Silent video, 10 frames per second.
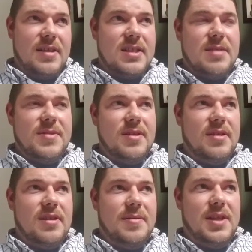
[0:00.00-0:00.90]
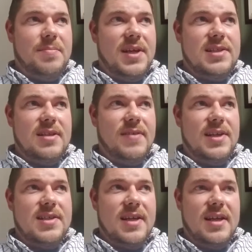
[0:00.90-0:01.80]
Some of the best
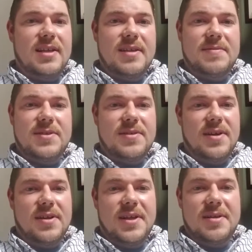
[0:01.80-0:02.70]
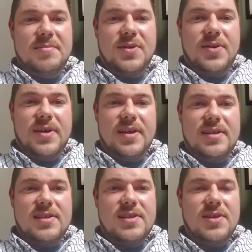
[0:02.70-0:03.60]
advice that I can give to an airline employee
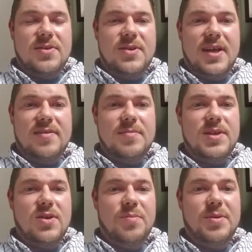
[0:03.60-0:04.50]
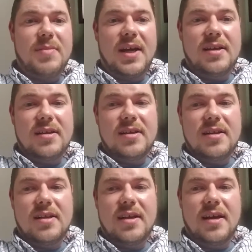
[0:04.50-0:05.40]
is, you have to be
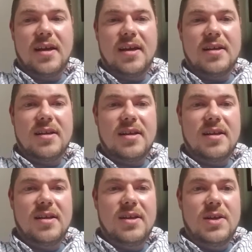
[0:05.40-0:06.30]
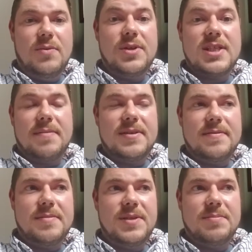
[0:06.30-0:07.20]
open-minded and
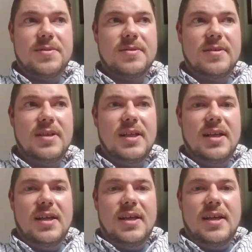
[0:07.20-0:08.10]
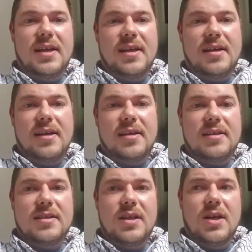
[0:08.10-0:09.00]
receptive to people,
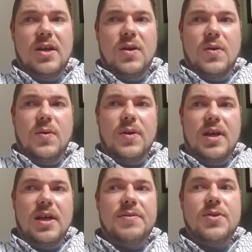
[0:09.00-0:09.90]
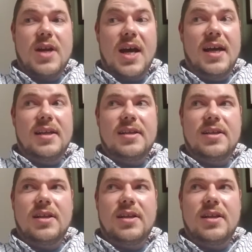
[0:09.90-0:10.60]
and if you're not,